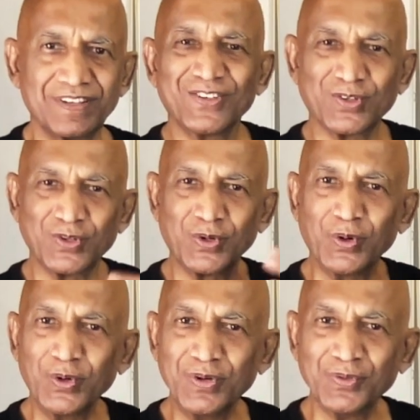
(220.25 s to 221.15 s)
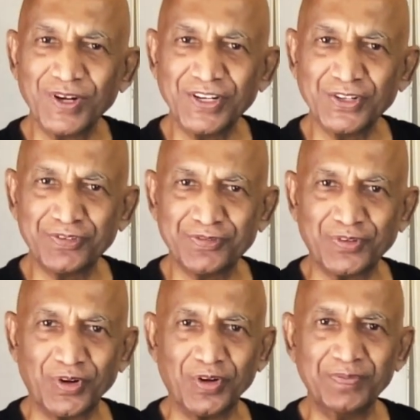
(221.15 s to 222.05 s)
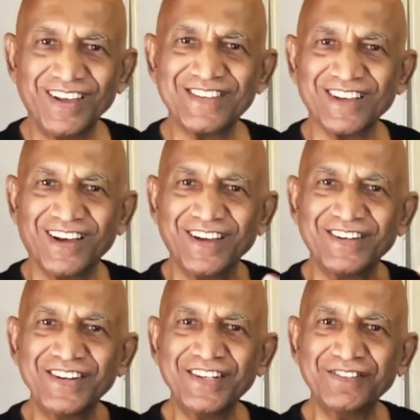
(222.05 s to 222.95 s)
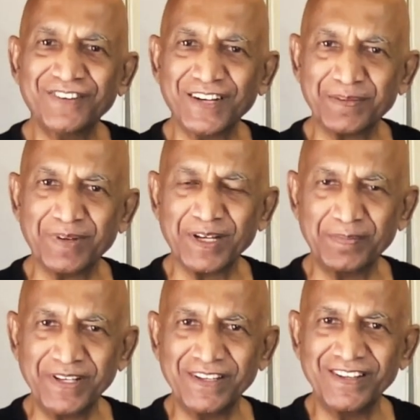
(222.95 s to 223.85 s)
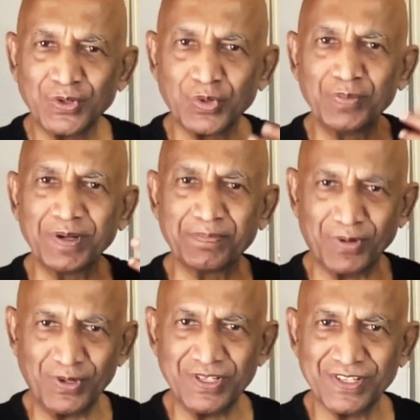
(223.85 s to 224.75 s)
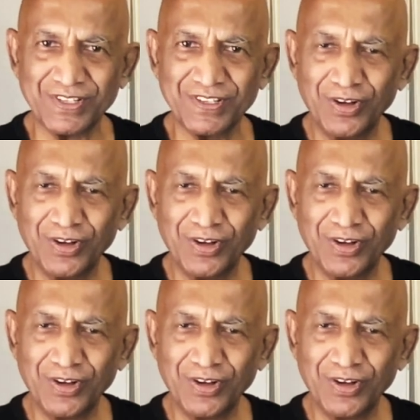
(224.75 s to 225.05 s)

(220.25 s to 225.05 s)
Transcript: So the whole world of form is identified by me through my process